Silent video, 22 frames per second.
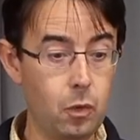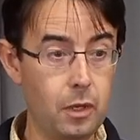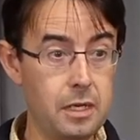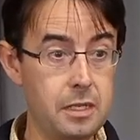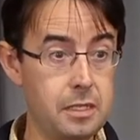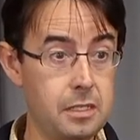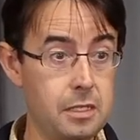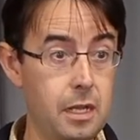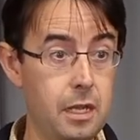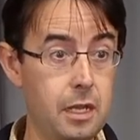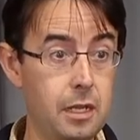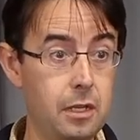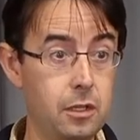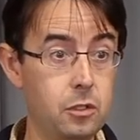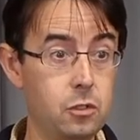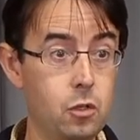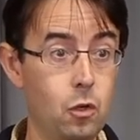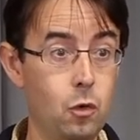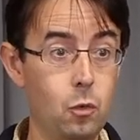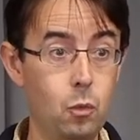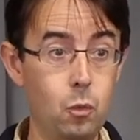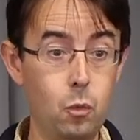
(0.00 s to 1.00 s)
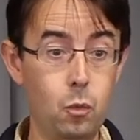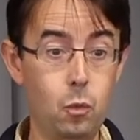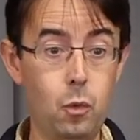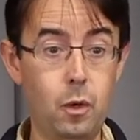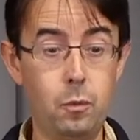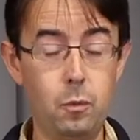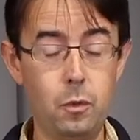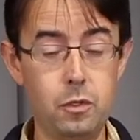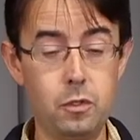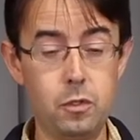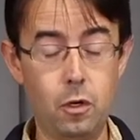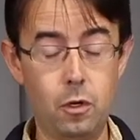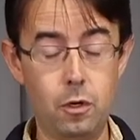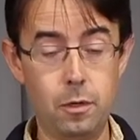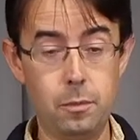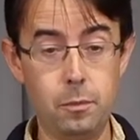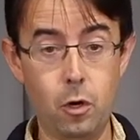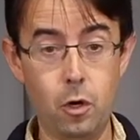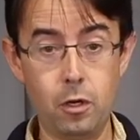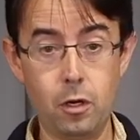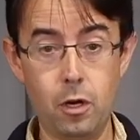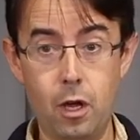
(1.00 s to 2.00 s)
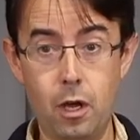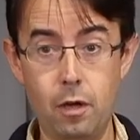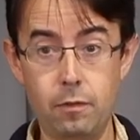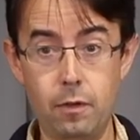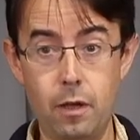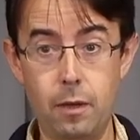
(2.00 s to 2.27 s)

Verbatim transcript: what he's saying. So when we started Markov,